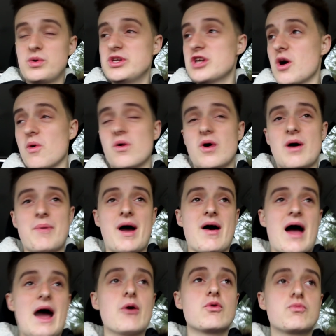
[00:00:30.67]
We know all
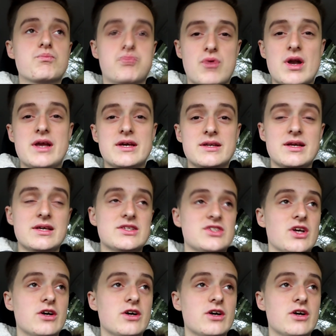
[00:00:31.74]
about how brilliant his